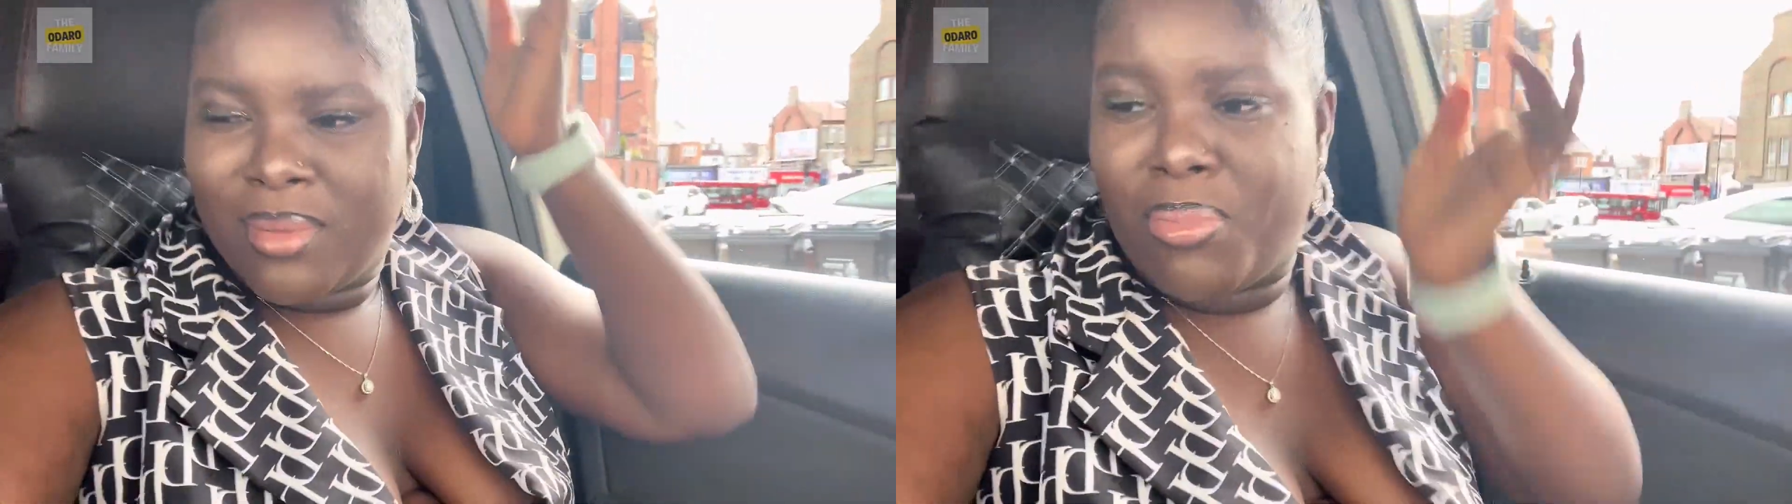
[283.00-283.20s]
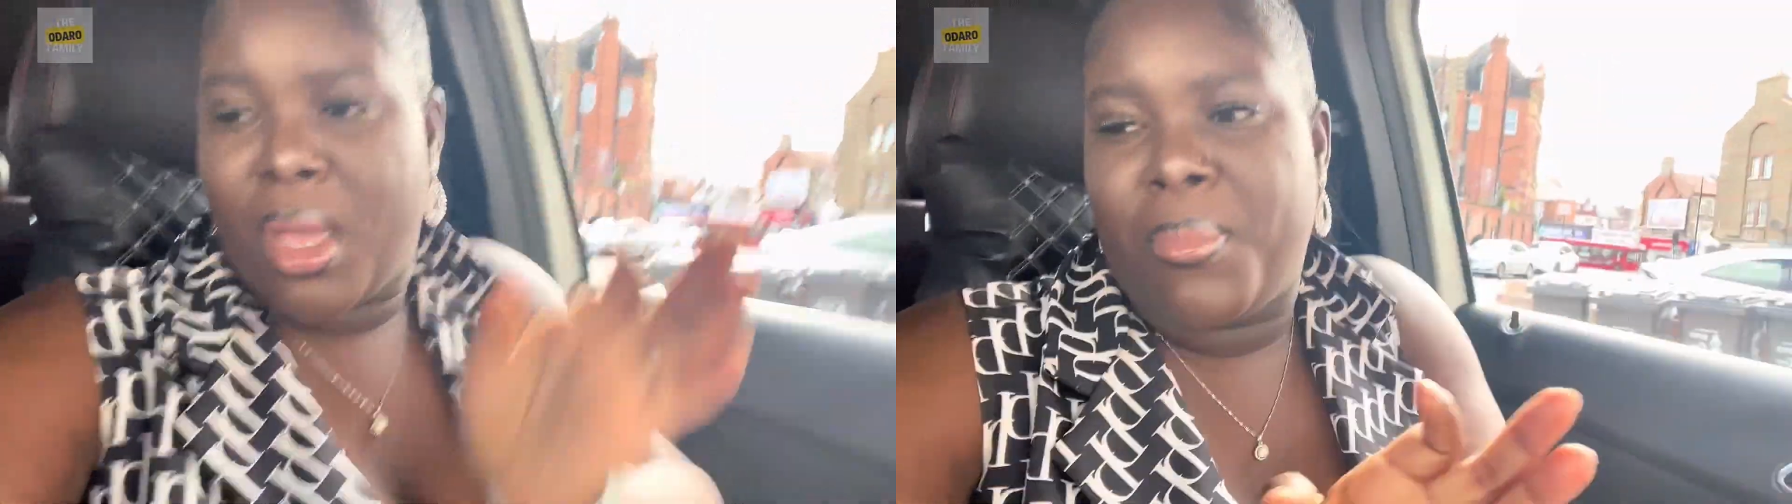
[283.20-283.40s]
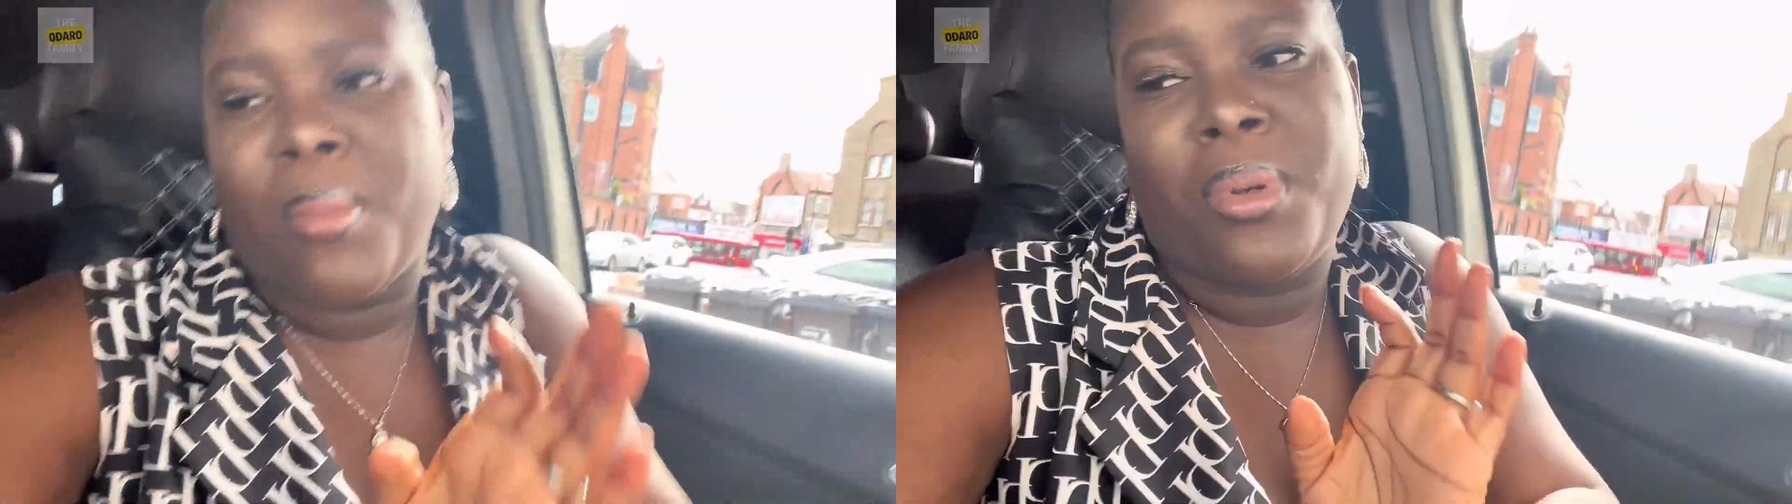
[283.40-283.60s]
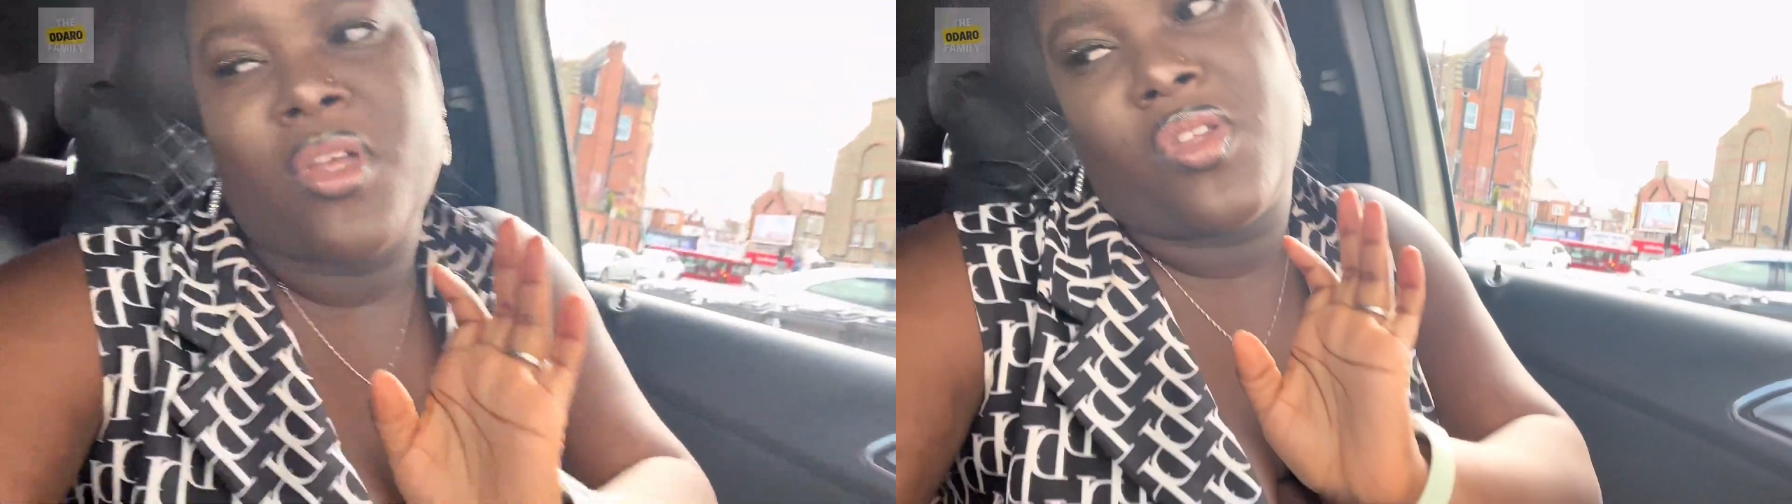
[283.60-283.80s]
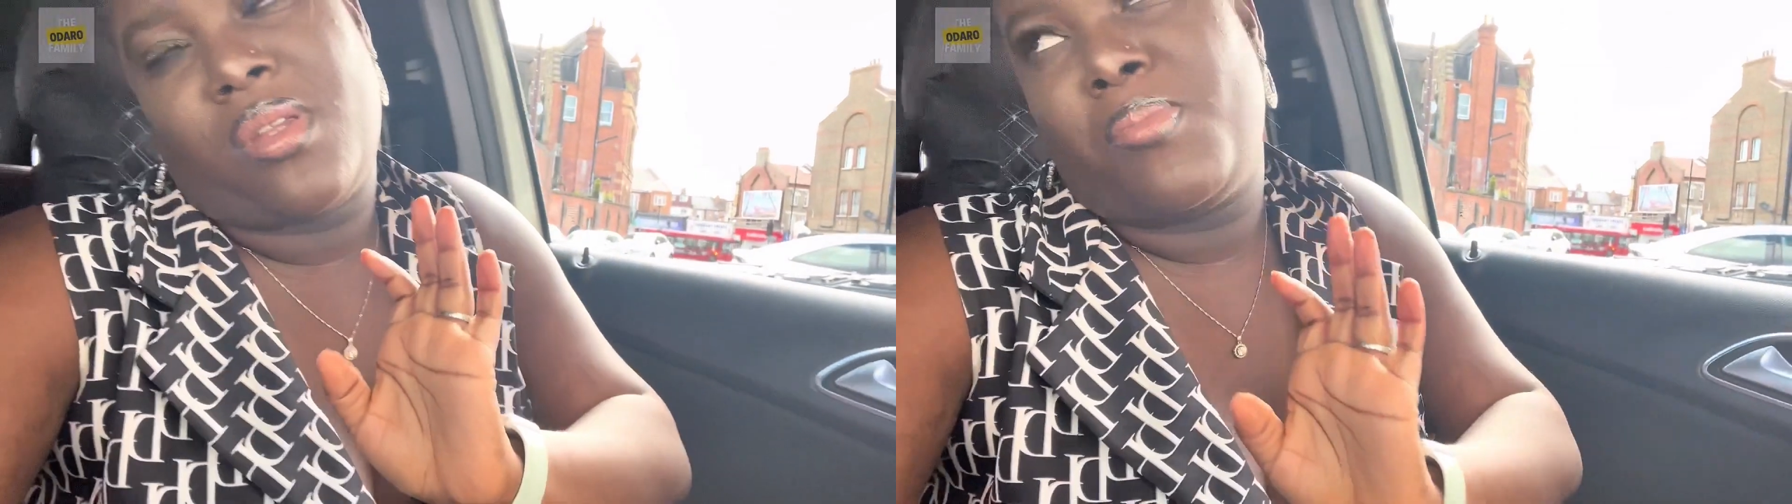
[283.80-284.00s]
Babe, babe,
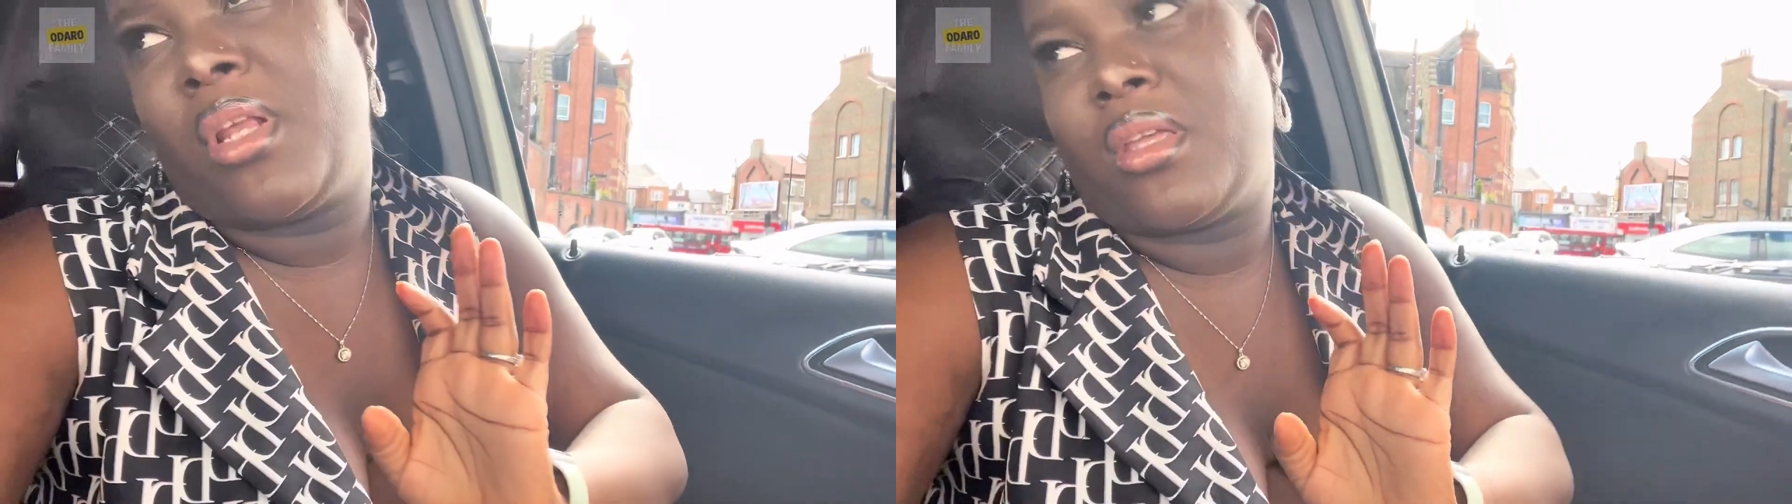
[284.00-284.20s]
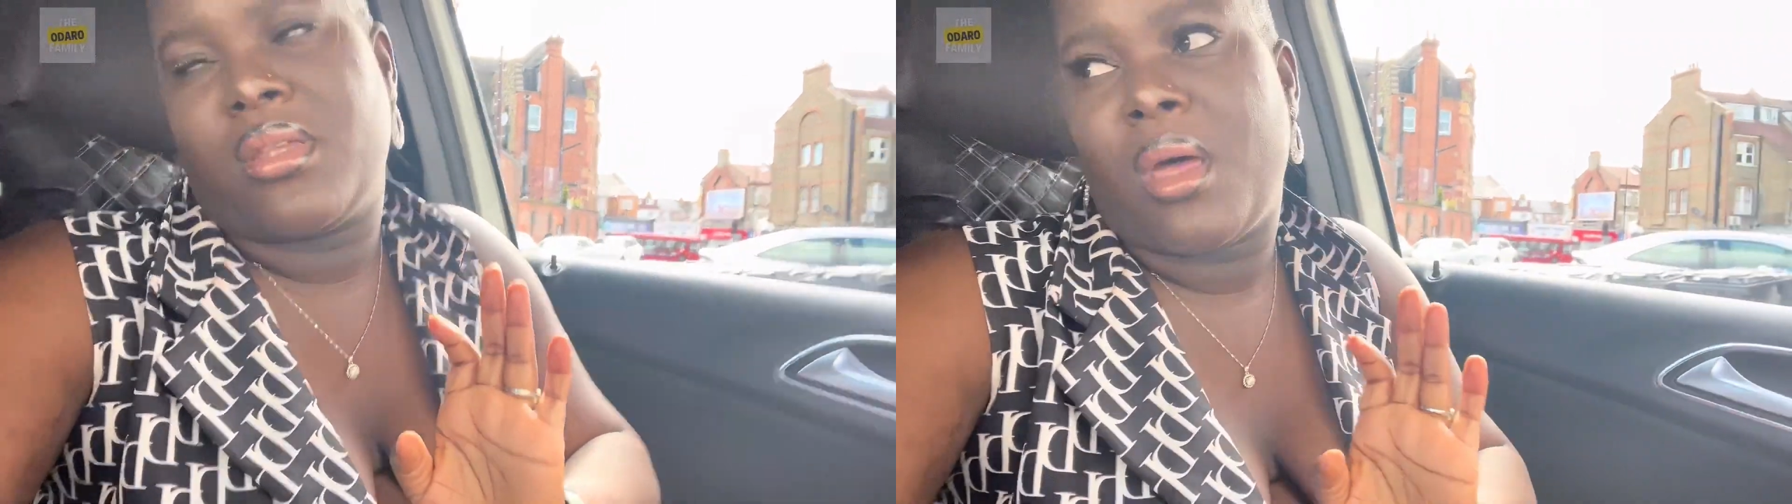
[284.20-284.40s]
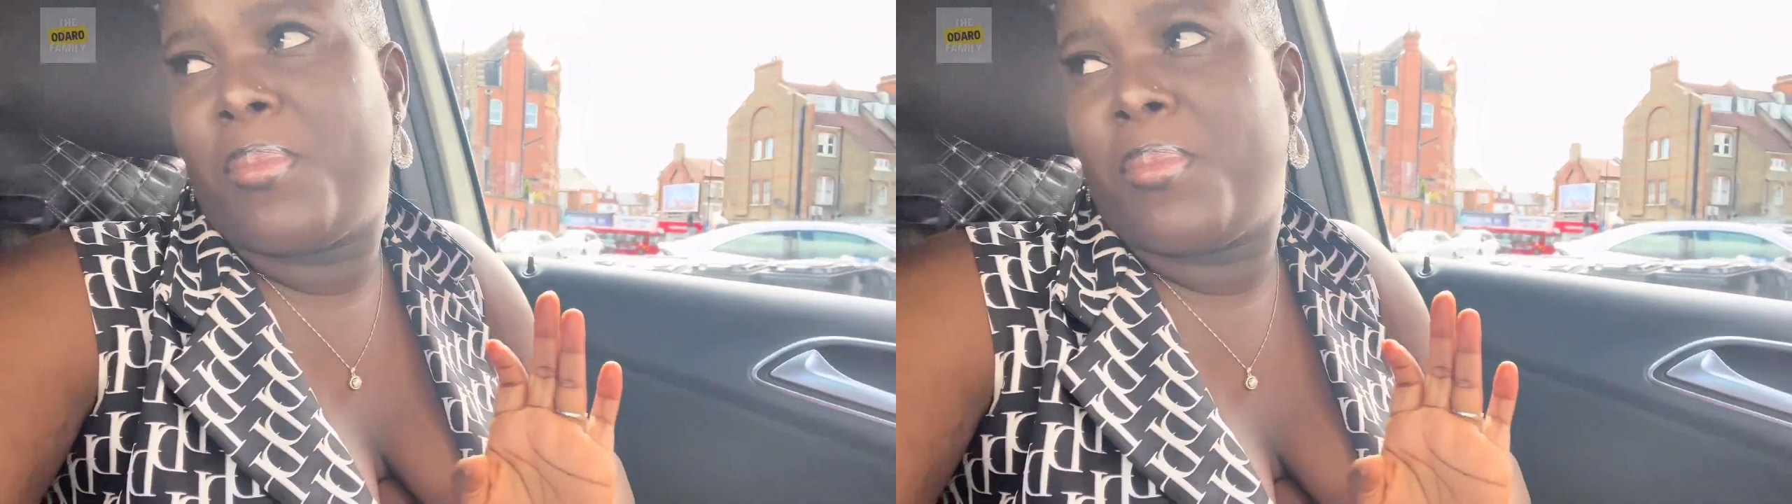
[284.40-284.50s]
please. Well,